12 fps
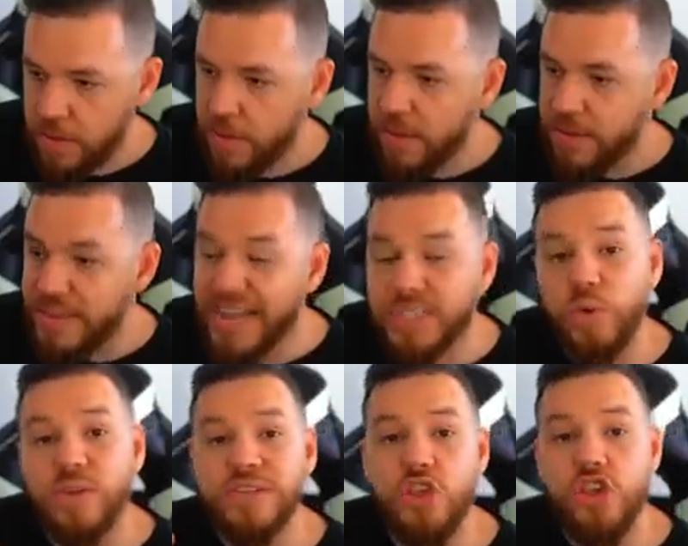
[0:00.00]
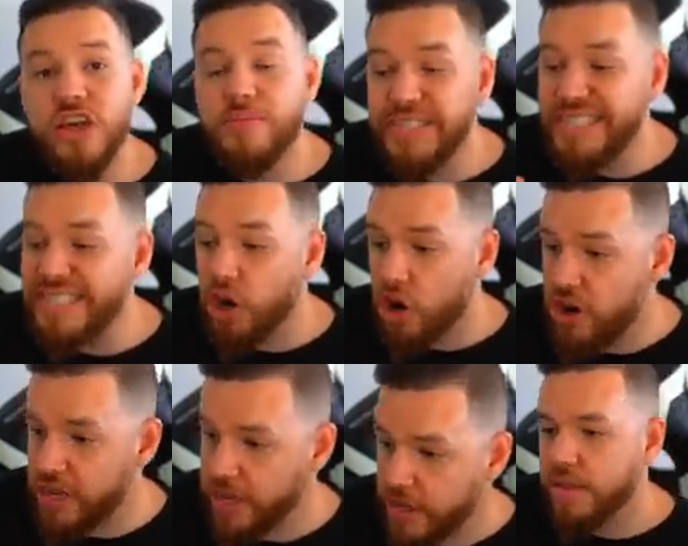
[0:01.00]
Next was GMT
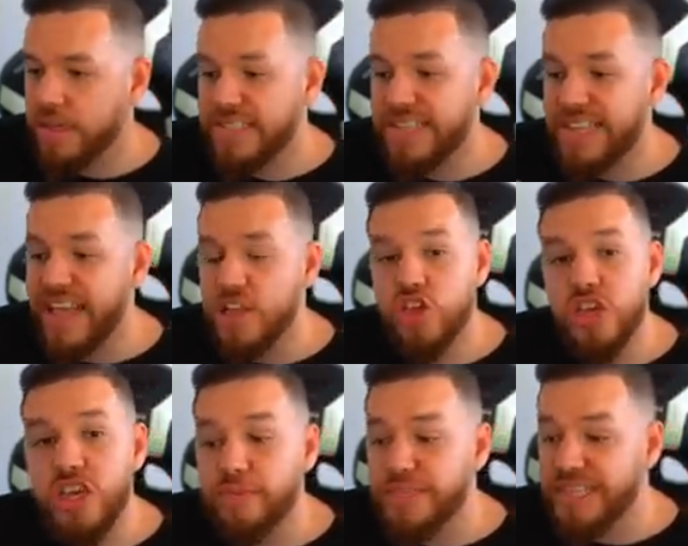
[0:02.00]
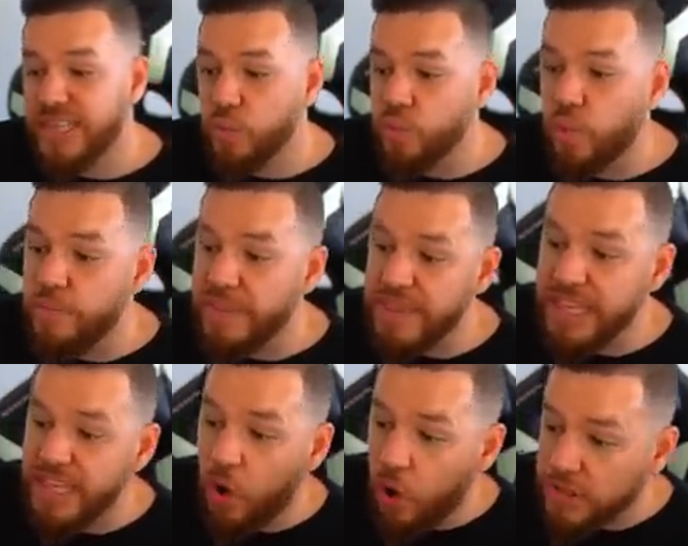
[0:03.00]
earning. He said that GMT will be
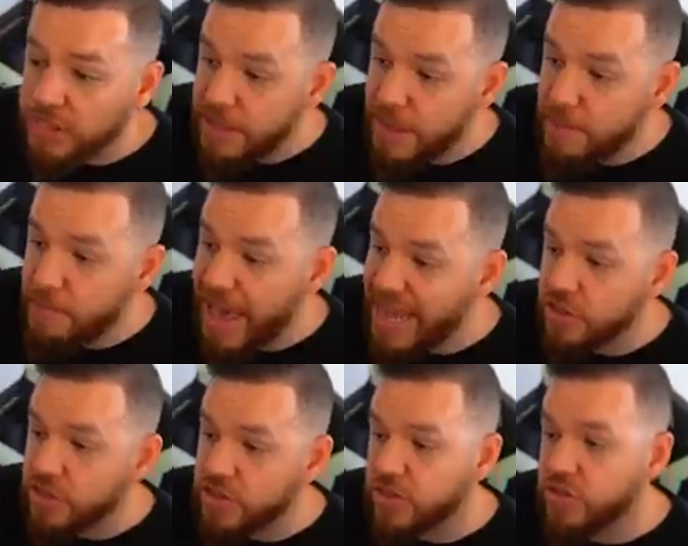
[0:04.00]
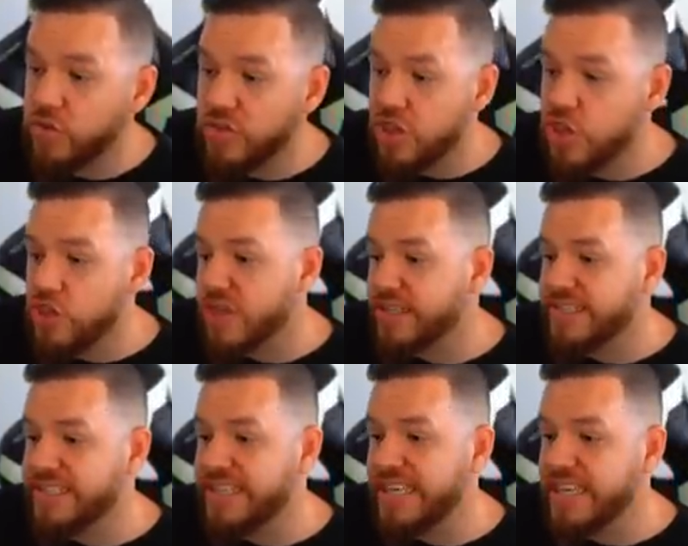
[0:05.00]
the ultimate balancer to the
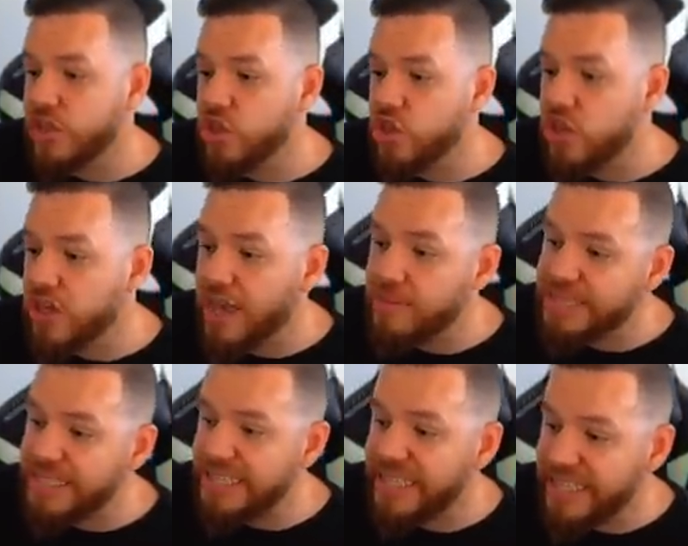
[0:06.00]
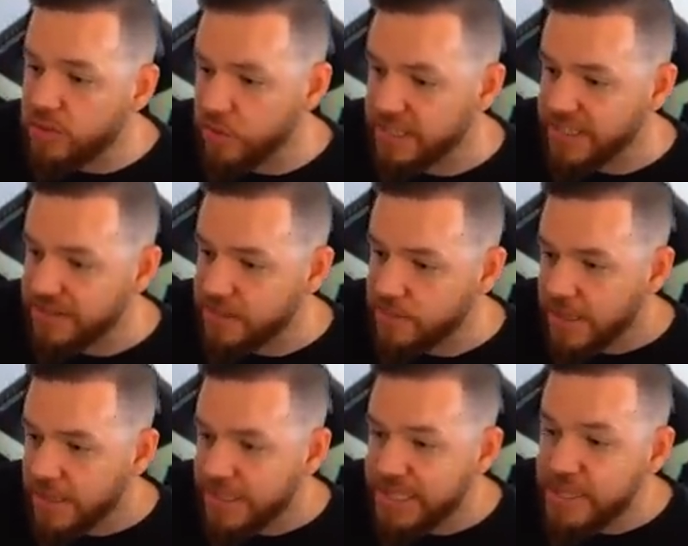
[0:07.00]
GST GMT ecosystem.
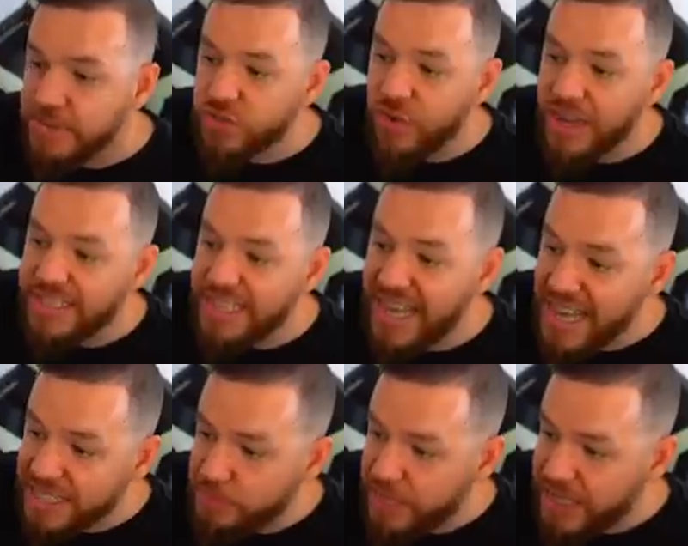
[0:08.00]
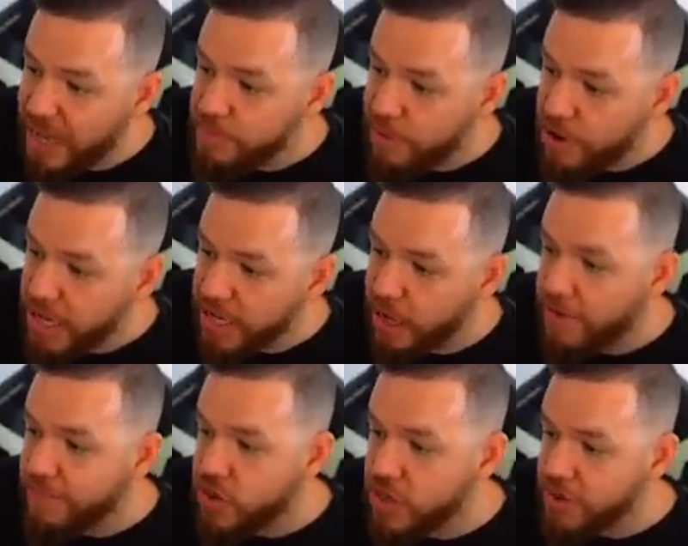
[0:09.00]
Team is trying to expedite burning
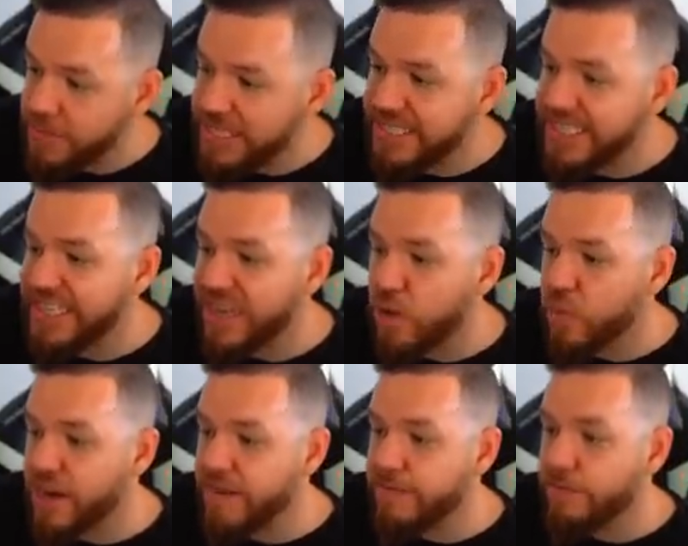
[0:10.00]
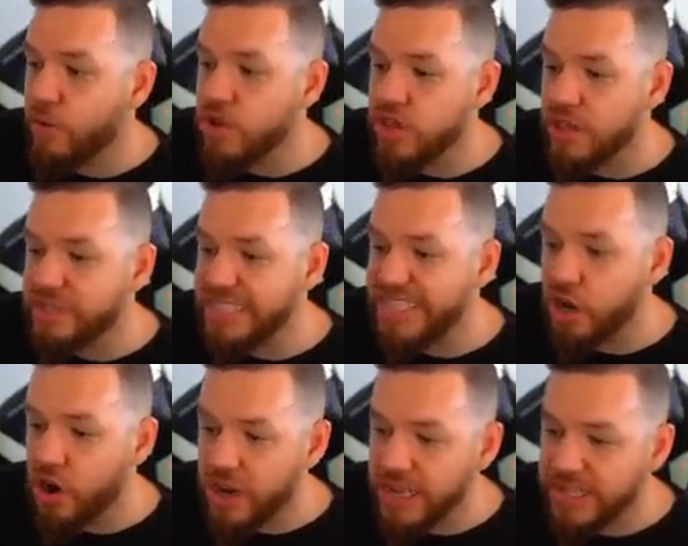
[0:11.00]
of GMT to get ready for GMT
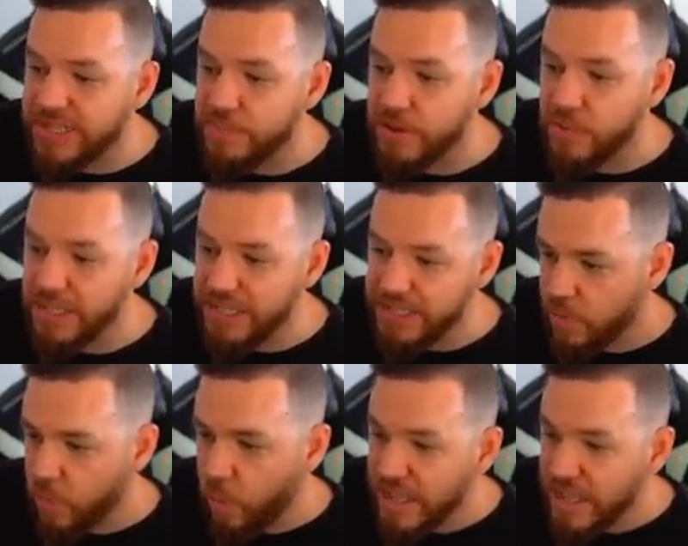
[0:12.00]
earnings to be released.